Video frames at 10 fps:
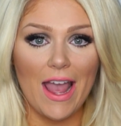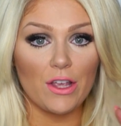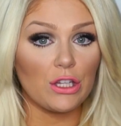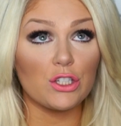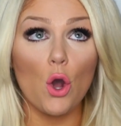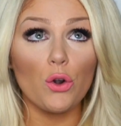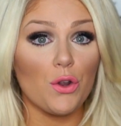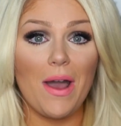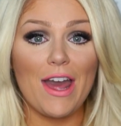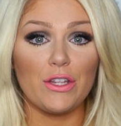I
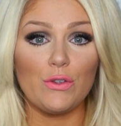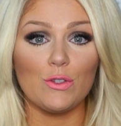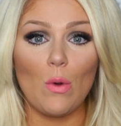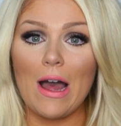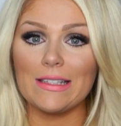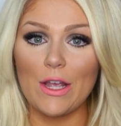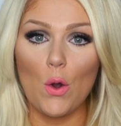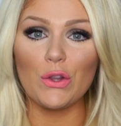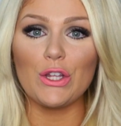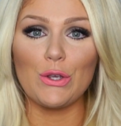don't know how to use wands. I
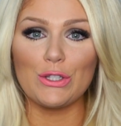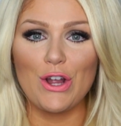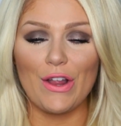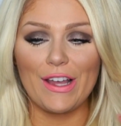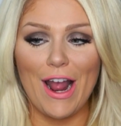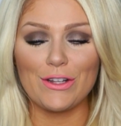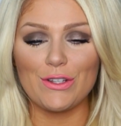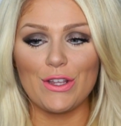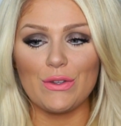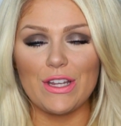only use curling iron,
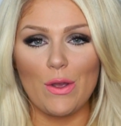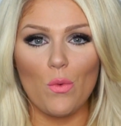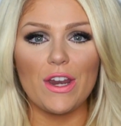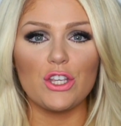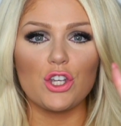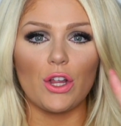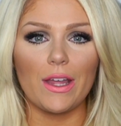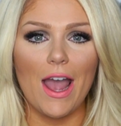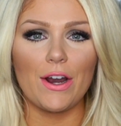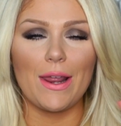so I used a 1-inch
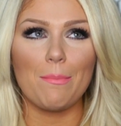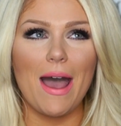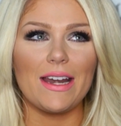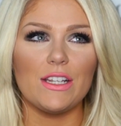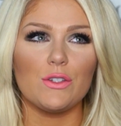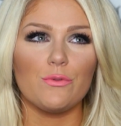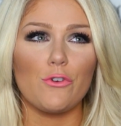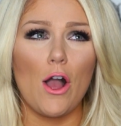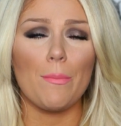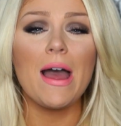curling iron, and mine is
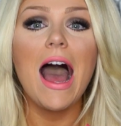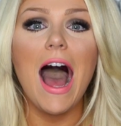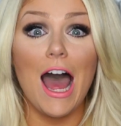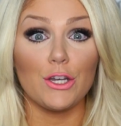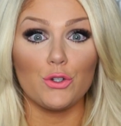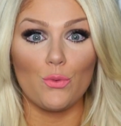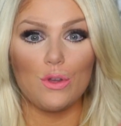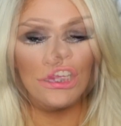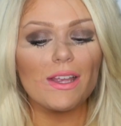from Hot Tool.